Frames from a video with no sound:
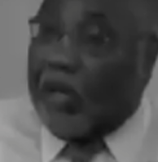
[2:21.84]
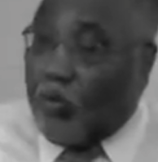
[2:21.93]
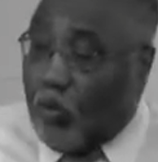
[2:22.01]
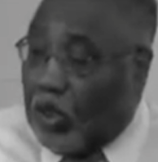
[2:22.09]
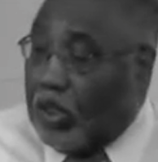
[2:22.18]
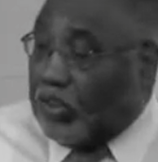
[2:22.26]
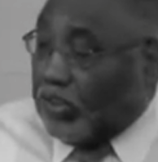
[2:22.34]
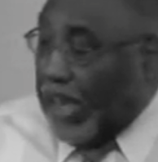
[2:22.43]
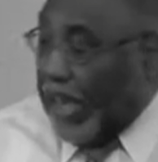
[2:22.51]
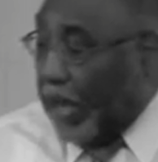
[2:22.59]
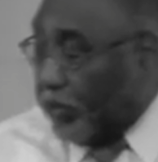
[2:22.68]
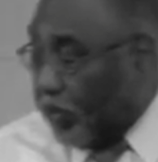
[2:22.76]
And what is
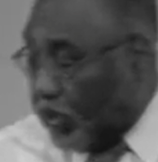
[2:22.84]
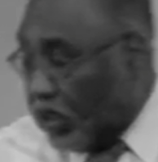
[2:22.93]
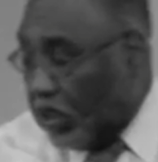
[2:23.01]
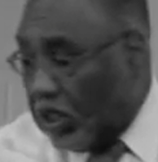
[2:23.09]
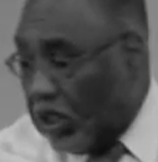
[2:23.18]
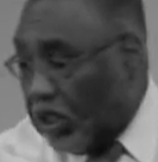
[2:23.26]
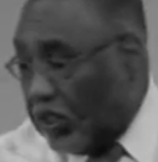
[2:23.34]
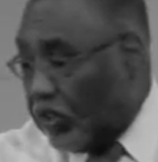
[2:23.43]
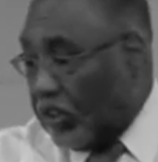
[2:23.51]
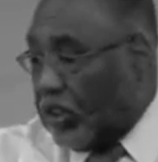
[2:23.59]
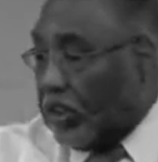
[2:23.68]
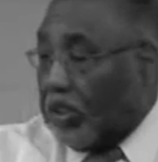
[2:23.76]
happening
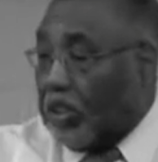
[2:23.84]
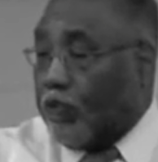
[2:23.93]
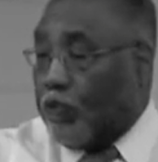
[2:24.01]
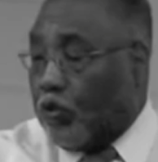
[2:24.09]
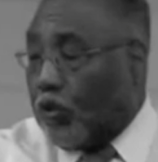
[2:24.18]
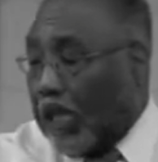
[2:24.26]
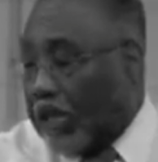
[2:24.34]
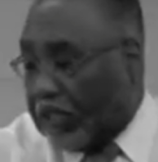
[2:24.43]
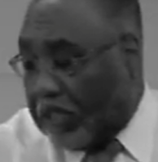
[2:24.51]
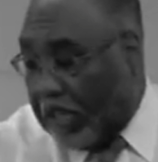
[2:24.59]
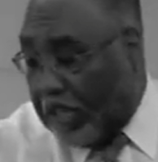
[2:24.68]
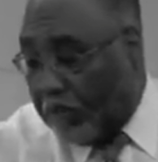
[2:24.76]
is, if you
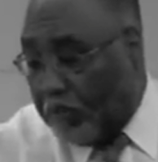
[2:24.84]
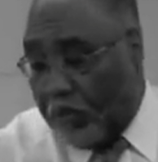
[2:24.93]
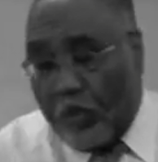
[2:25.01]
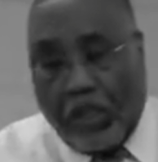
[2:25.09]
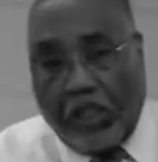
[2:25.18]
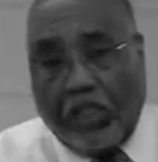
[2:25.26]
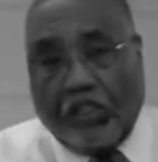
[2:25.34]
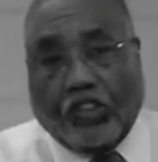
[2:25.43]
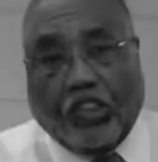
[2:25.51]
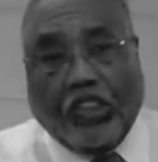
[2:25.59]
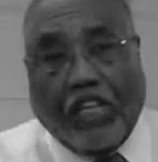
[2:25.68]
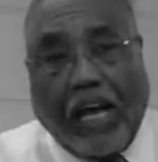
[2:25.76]
got cable,
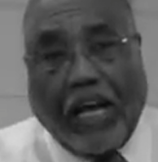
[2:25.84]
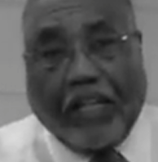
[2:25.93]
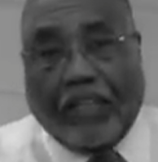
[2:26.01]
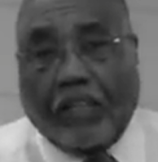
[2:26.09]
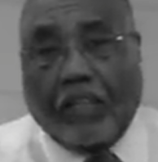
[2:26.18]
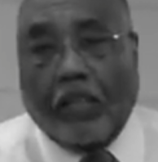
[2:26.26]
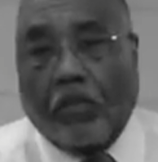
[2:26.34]
he's denying